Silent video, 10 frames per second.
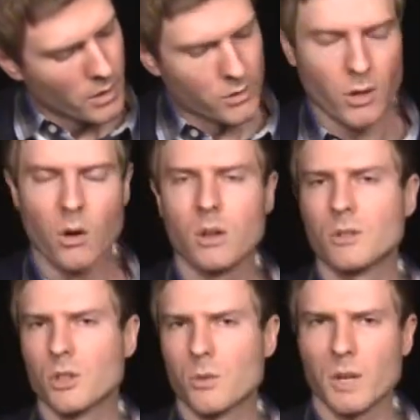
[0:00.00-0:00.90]

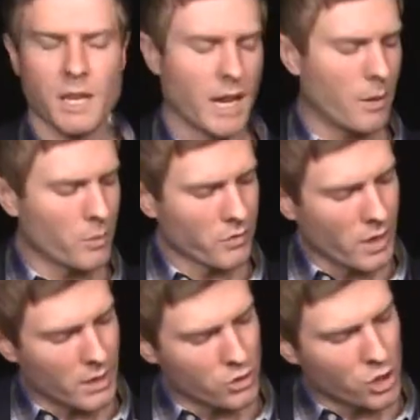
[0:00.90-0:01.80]
So just to recap, we've
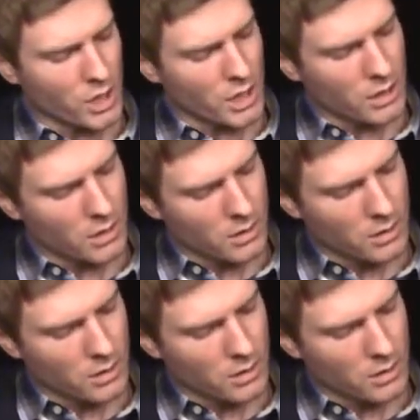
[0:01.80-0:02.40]
got G,